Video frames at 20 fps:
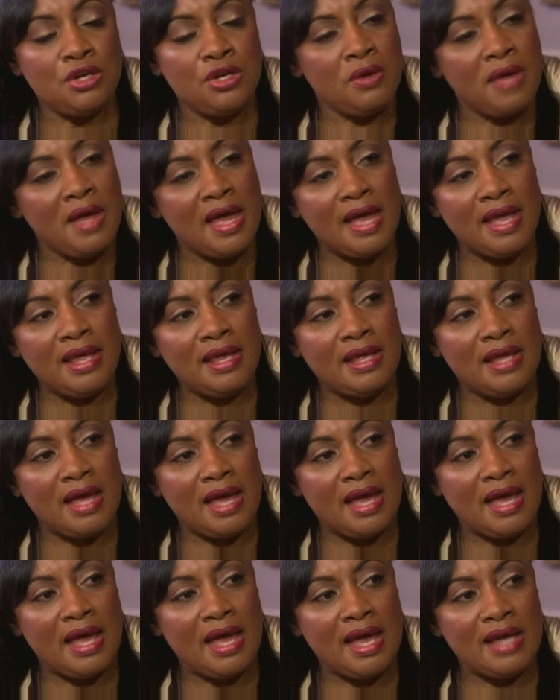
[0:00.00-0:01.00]
You know, I,
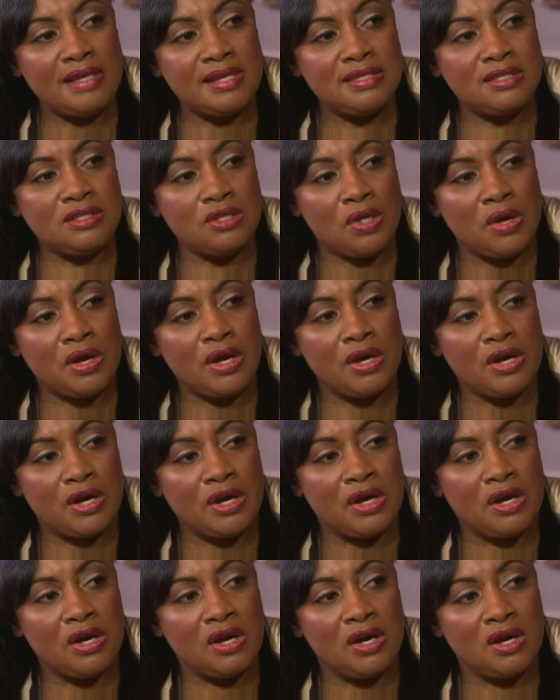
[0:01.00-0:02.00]
I saw
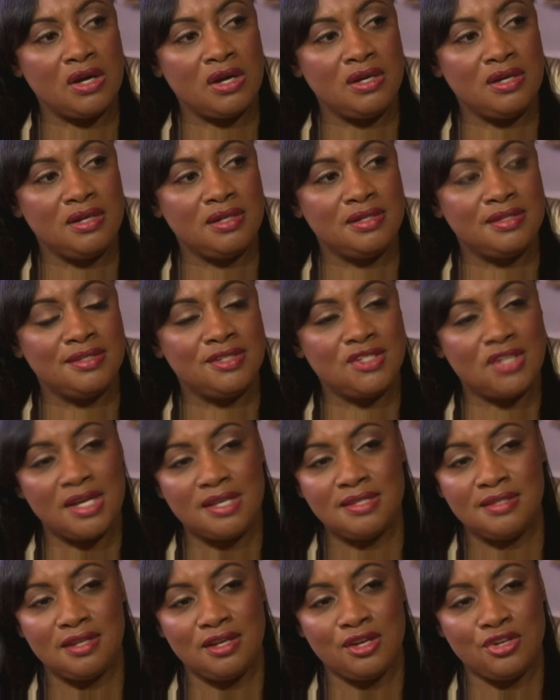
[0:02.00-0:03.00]
her
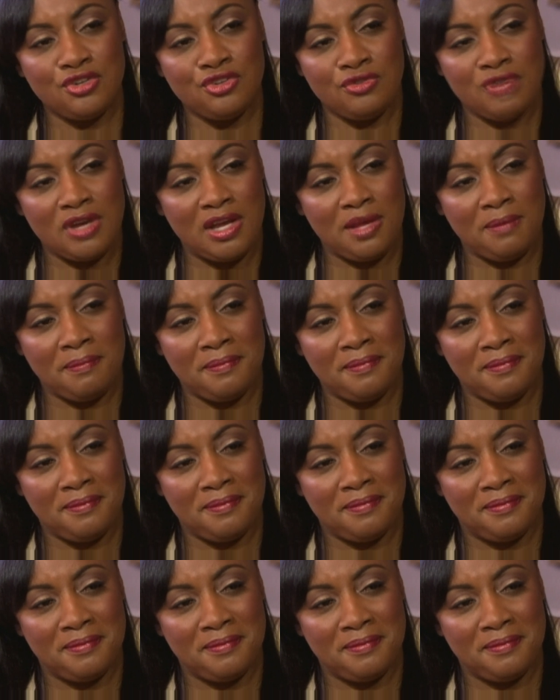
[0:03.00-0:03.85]
chasing a dream,